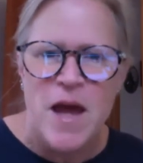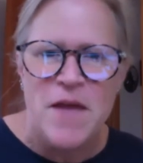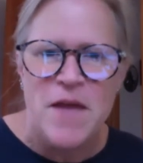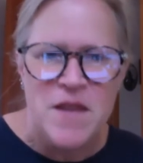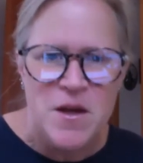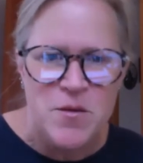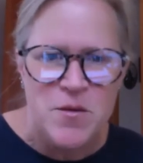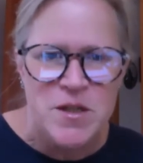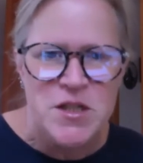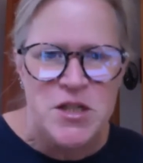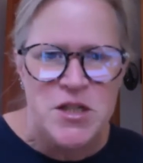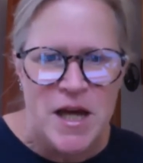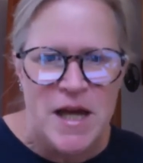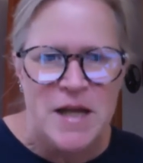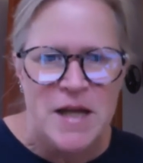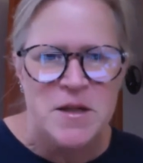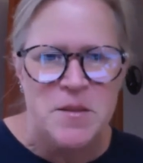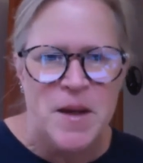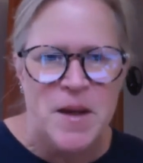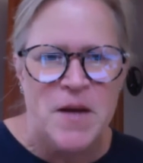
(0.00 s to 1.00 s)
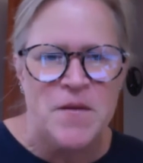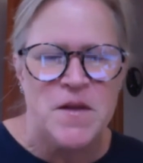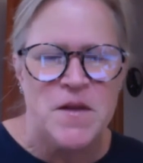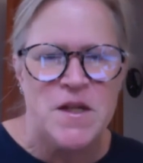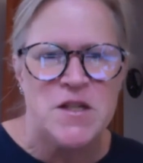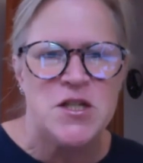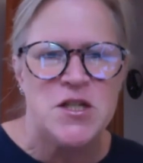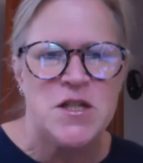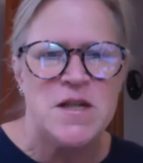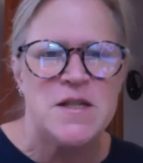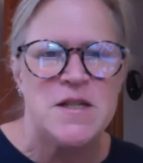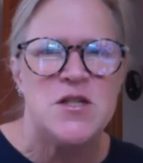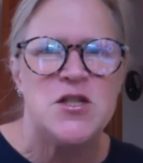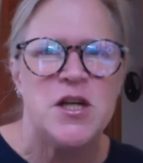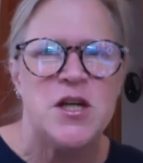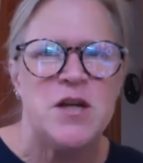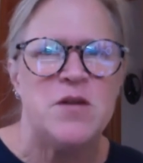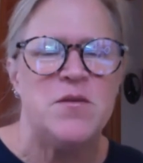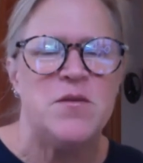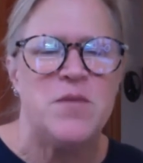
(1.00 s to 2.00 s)
I think we chatted about this. She has
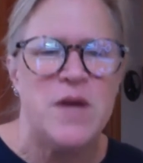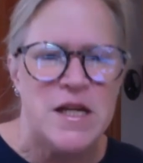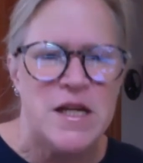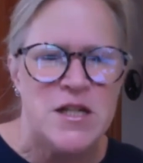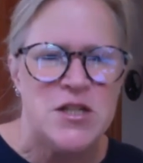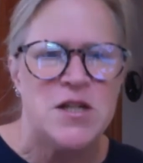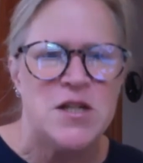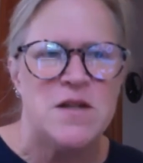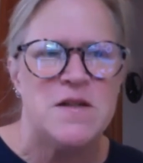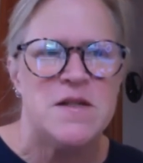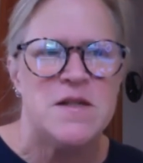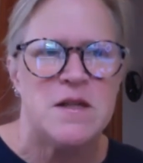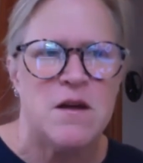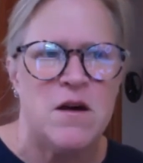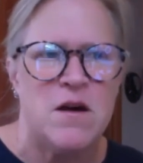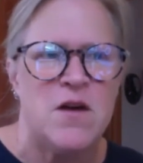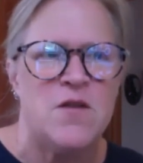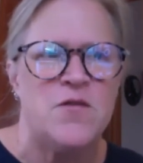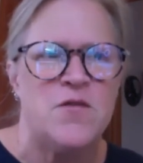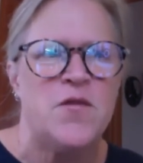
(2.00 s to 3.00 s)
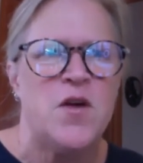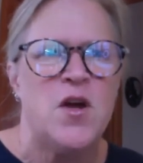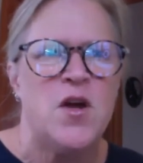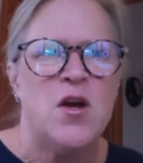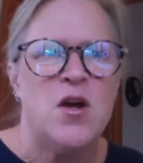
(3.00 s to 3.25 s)
generations of